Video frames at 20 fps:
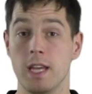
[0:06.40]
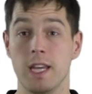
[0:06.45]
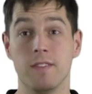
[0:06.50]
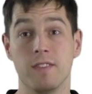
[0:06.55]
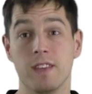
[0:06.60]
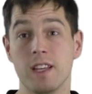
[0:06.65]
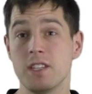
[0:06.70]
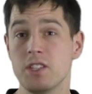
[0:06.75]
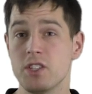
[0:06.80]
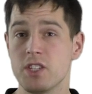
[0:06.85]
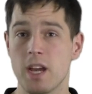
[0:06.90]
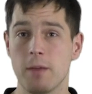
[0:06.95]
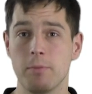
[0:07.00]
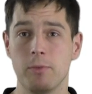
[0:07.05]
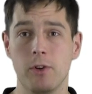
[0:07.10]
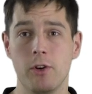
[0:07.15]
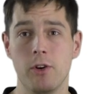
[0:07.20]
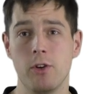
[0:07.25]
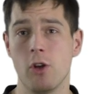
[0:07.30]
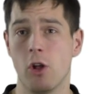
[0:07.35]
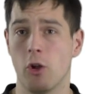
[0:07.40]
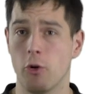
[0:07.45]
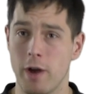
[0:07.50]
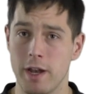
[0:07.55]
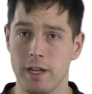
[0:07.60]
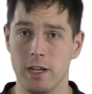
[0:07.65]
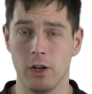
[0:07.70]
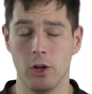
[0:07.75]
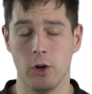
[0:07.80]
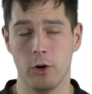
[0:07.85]
In this chapter, you
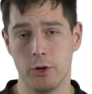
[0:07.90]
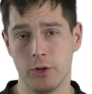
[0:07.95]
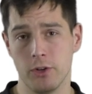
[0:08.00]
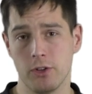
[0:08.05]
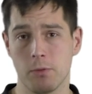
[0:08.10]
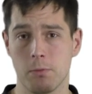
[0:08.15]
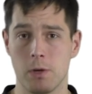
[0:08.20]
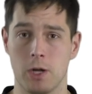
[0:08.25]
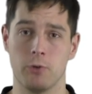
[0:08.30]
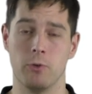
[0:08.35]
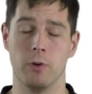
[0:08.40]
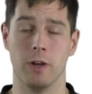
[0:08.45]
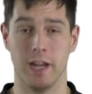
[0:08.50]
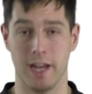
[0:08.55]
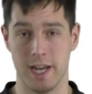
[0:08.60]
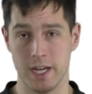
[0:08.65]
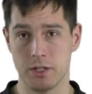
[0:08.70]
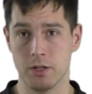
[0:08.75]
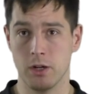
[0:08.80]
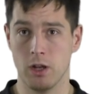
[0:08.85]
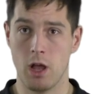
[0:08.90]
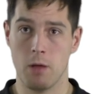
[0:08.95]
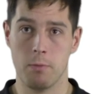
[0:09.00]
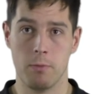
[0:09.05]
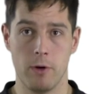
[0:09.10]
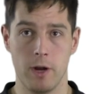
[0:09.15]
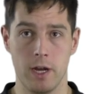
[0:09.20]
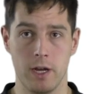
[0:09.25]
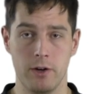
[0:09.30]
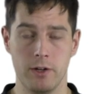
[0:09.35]
already learned about relational
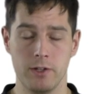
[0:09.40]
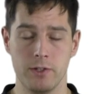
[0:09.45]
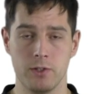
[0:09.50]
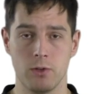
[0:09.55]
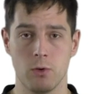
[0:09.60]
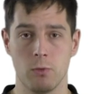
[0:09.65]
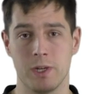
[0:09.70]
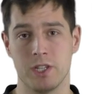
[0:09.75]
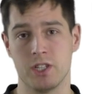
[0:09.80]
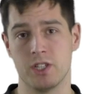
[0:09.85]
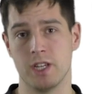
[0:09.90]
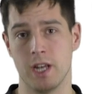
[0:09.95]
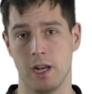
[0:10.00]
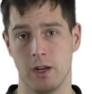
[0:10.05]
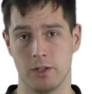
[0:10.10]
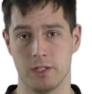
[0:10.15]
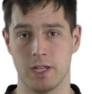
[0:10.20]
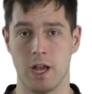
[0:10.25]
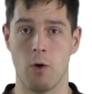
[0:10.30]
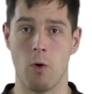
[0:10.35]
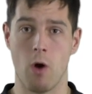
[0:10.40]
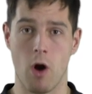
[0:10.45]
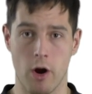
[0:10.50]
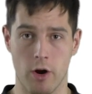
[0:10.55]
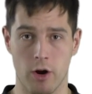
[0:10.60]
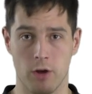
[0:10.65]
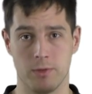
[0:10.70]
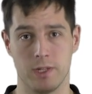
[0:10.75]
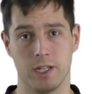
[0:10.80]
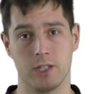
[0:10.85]
operators, which tell us how
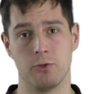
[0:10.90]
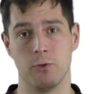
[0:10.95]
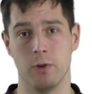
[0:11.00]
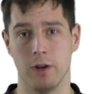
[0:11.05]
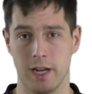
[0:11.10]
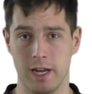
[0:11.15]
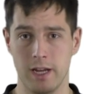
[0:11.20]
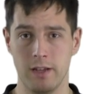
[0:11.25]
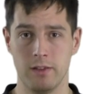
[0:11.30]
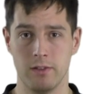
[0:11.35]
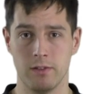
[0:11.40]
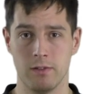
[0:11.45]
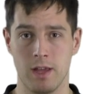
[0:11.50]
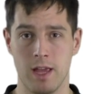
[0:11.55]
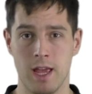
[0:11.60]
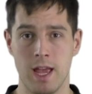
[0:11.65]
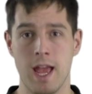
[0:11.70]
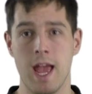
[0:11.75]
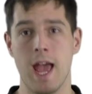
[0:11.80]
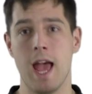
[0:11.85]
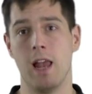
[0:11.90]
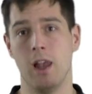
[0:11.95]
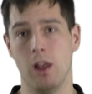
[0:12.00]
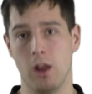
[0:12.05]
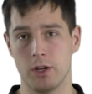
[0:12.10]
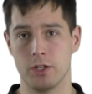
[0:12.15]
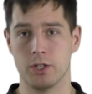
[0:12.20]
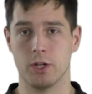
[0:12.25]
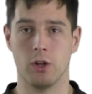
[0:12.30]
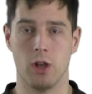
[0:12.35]
our objects relate, and
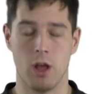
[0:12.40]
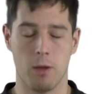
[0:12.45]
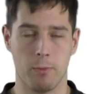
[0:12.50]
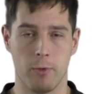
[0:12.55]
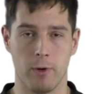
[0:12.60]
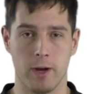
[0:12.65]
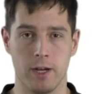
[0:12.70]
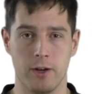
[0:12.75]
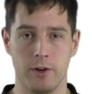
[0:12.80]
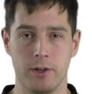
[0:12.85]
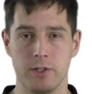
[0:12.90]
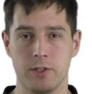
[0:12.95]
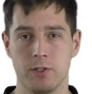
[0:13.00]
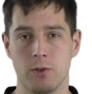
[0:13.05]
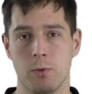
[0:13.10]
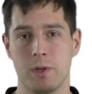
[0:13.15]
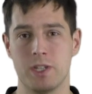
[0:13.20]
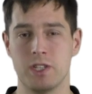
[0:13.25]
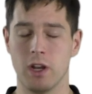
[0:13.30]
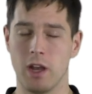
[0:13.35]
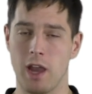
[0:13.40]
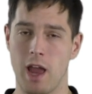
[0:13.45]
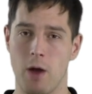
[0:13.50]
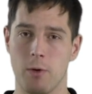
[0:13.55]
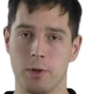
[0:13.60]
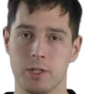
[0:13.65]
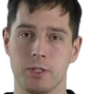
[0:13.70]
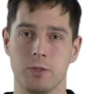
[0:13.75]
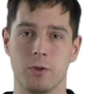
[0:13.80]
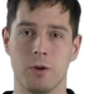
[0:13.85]
logical operators, which
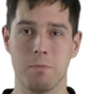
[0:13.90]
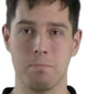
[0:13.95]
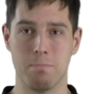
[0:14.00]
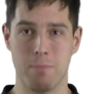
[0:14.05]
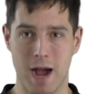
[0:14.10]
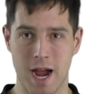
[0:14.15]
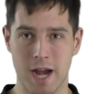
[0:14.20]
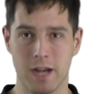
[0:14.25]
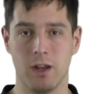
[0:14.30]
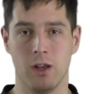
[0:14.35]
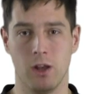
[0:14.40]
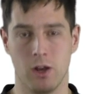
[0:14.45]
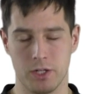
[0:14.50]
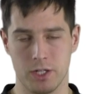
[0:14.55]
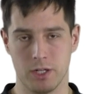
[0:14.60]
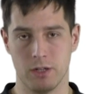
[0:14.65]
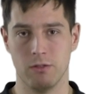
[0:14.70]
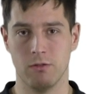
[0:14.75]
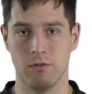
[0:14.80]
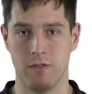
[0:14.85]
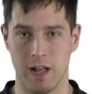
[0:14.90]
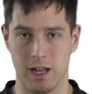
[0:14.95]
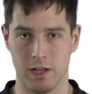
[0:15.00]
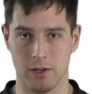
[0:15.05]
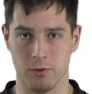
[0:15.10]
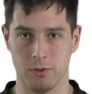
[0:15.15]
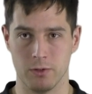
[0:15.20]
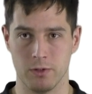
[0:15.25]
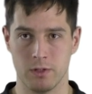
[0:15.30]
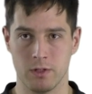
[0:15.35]
allow us to combine logical
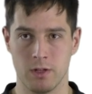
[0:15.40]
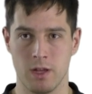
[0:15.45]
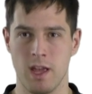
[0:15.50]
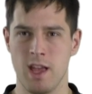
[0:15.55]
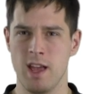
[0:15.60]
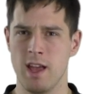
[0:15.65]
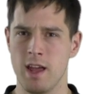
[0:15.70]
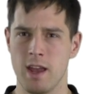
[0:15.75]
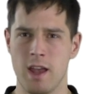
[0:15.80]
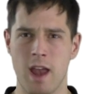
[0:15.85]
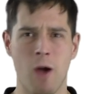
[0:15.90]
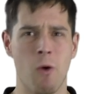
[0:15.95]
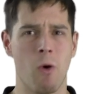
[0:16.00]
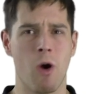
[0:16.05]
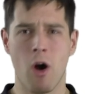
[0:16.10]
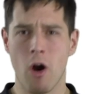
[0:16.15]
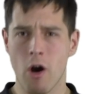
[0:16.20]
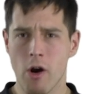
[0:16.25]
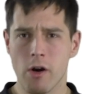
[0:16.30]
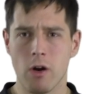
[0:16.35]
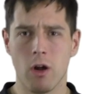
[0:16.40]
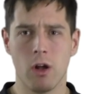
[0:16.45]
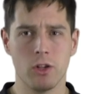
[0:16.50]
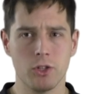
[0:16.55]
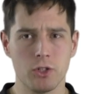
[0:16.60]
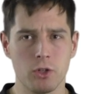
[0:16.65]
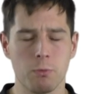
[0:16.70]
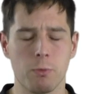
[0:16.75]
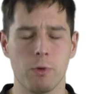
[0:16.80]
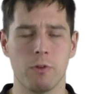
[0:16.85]
values. Now, R
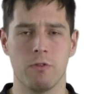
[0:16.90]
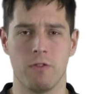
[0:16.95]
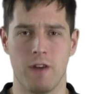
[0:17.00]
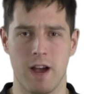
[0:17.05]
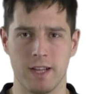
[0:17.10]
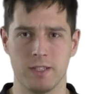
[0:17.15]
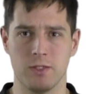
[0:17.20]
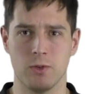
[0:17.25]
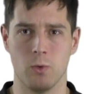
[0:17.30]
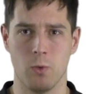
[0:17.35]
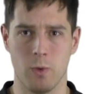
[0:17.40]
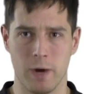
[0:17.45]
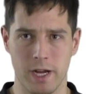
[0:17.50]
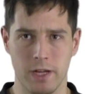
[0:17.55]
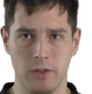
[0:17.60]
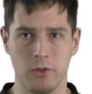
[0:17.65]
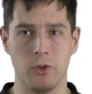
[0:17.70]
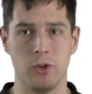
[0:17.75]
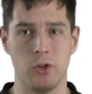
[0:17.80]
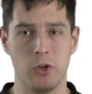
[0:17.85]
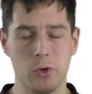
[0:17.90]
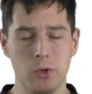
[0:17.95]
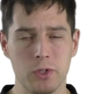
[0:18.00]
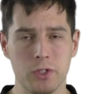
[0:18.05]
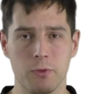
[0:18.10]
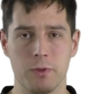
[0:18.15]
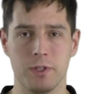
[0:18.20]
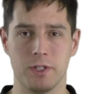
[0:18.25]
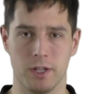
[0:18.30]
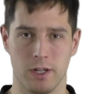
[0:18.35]
also provides a way to
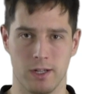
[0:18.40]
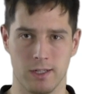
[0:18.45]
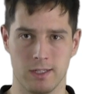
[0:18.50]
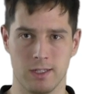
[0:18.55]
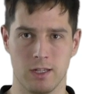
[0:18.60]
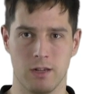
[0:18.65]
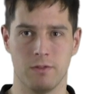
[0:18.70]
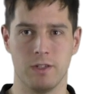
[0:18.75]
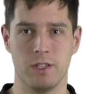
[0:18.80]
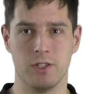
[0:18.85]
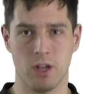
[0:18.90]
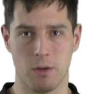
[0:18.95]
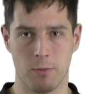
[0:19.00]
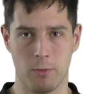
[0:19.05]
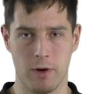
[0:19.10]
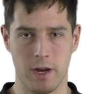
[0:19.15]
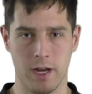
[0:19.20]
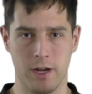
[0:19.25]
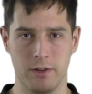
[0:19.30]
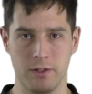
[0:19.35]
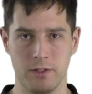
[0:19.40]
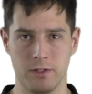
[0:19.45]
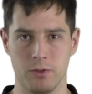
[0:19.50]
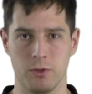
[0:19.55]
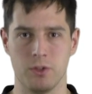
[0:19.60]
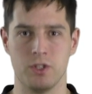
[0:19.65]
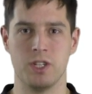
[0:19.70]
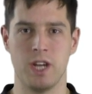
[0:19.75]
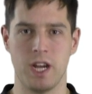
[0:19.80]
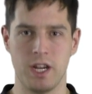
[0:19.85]
use results of these operators
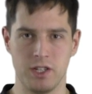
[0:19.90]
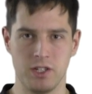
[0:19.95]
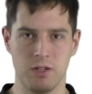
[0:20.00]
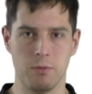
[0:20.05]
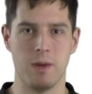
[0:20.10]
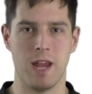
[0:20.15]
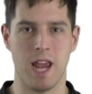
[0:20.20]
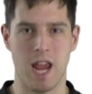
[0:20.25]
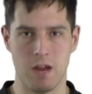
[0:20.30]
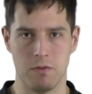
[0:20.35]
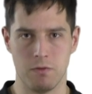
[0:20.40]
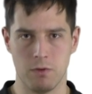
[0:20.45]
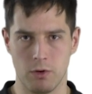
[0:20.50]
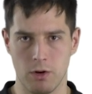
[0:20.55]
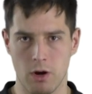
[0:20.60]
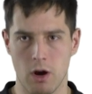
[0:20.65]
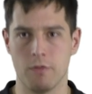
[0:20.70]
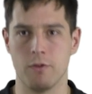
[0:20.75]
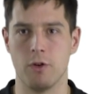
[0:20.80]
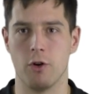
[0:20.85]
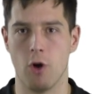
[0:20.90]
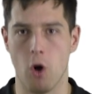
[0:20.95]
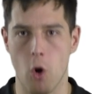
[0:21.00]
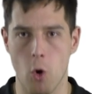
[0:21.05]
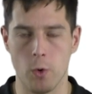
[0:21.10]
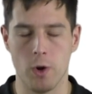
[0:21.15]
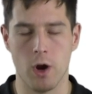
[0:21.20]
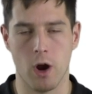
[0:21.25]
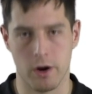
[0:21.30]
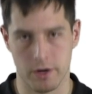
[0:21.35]
to change the behavior of your
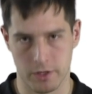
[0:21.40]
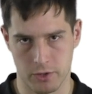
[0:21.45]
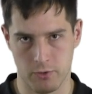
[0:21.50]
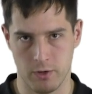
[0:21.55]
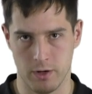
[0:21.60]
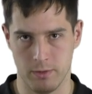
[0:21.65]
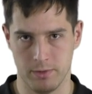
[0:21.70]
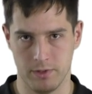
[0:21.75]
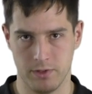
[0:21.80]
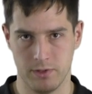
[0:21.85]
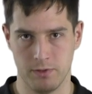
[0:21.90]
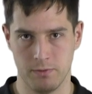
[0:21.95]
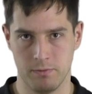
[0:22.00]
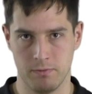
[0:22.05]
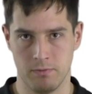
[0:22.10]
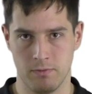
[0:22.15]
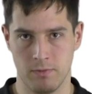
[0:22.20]
own R scripts.